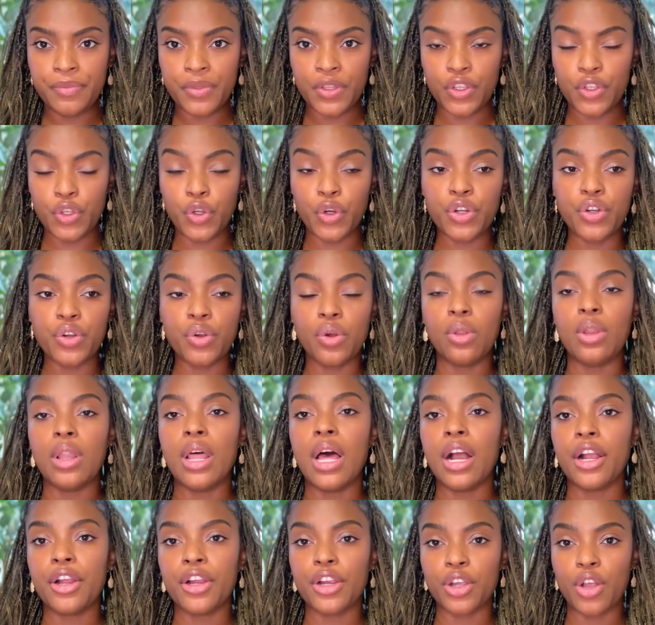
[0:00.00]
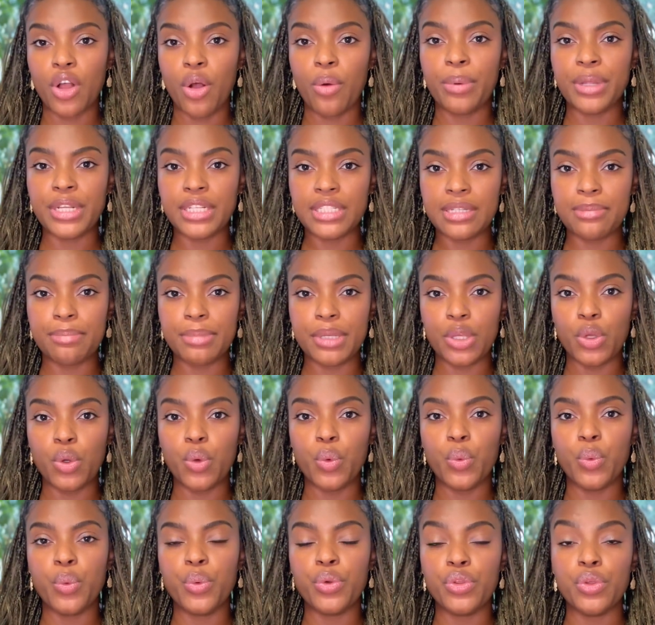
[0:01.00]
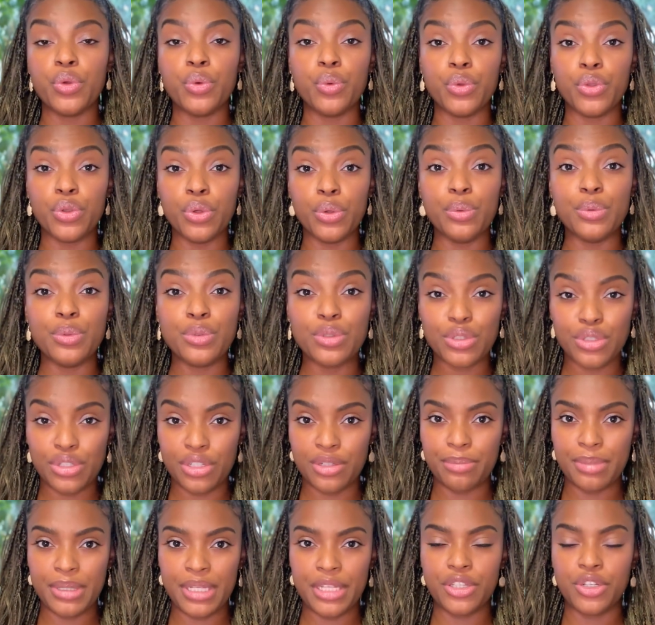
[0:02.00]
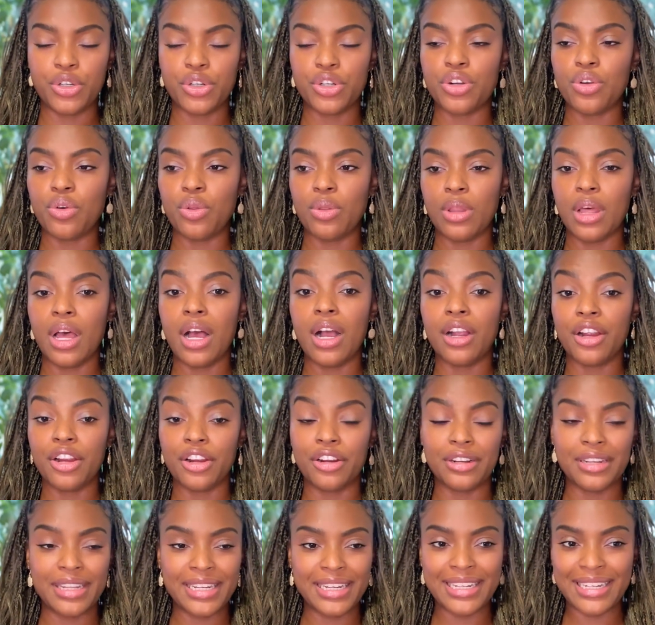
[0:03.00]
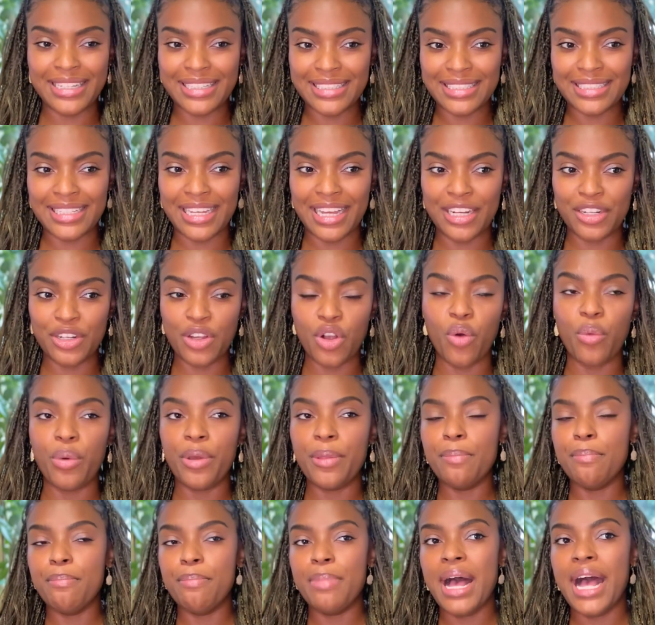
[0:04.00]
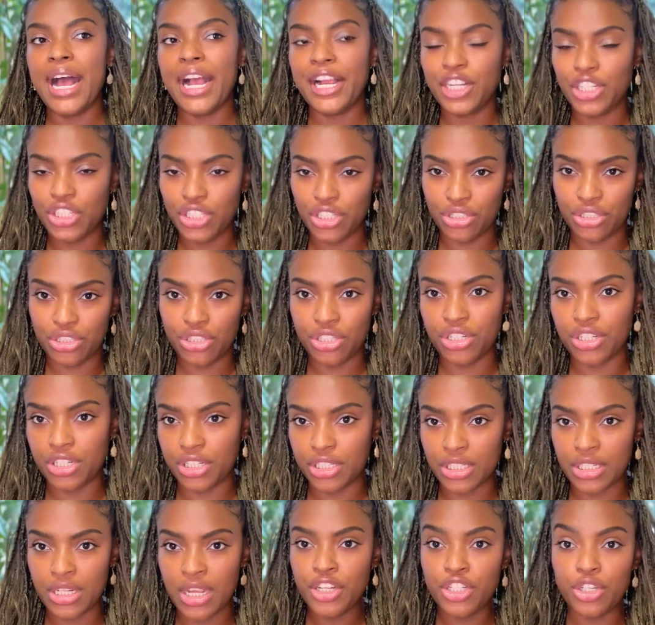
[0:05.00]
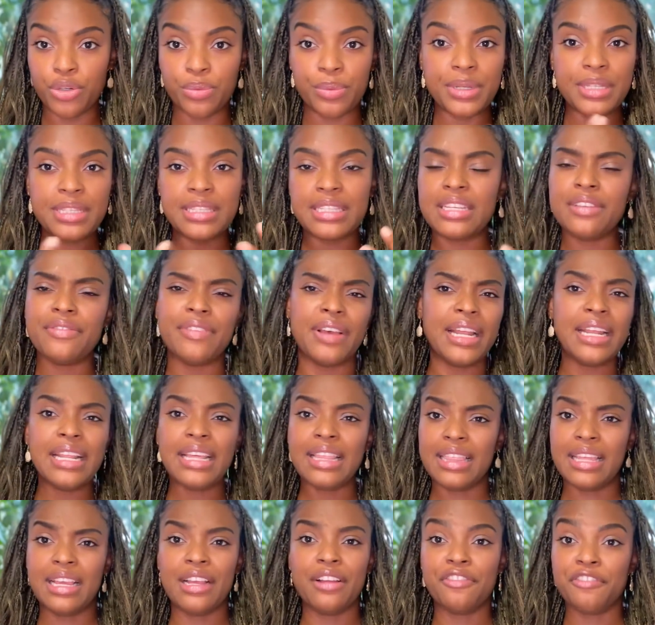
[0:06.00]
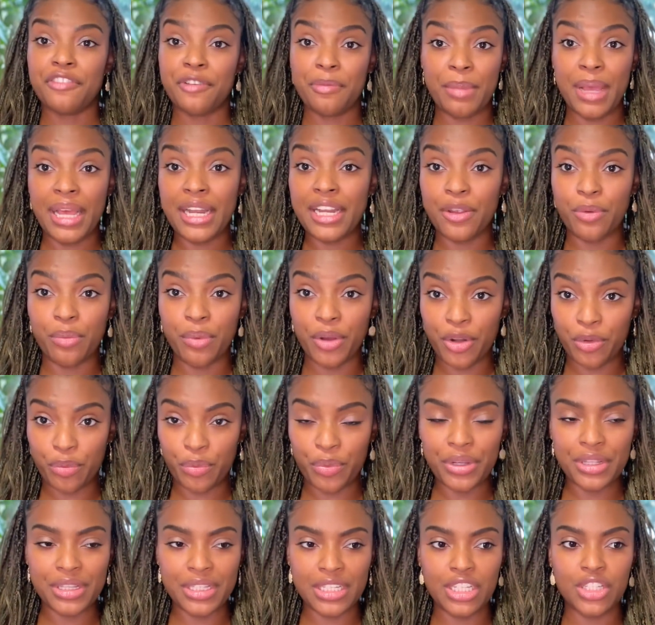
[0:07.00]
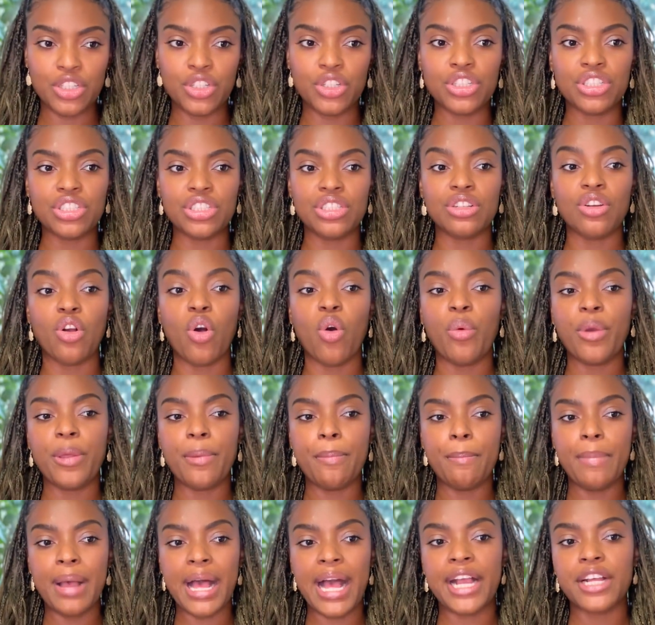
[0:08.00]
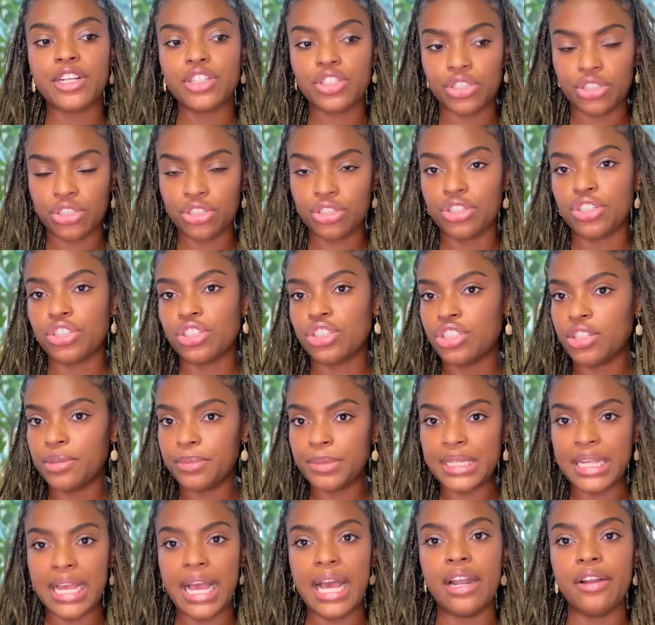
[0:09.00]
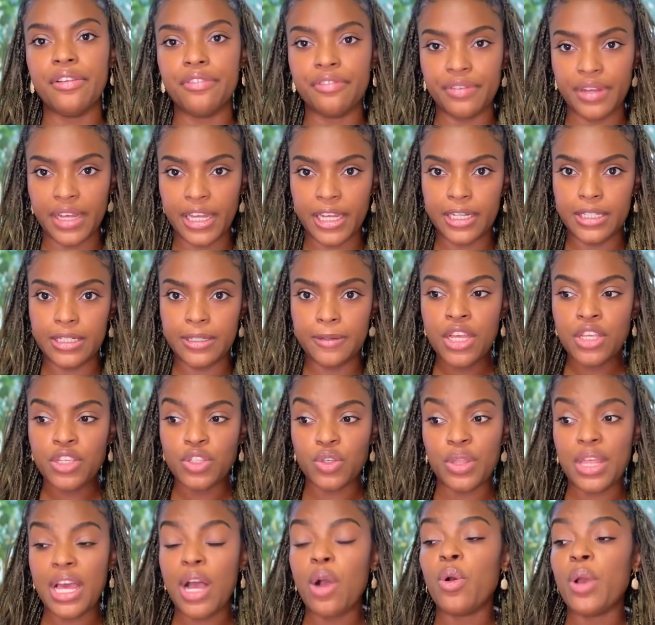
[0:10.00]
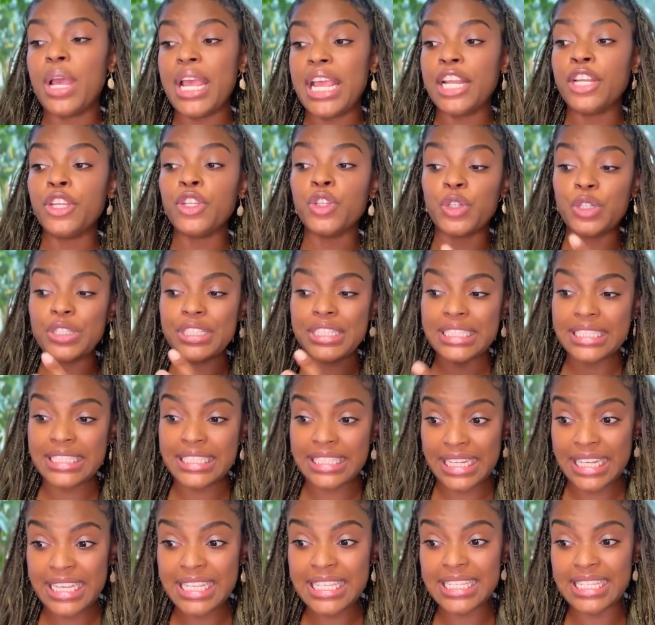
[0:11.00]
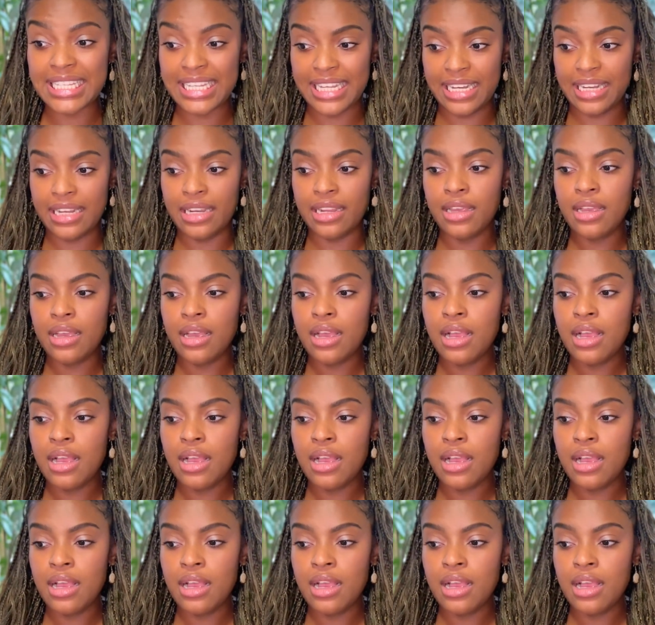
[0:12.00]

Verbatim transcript: you're no longer going to be who you used to be. You're no longer, like I said, going back to church to receive anything from anyone. Really, you're going back to church to be edified. So that in your season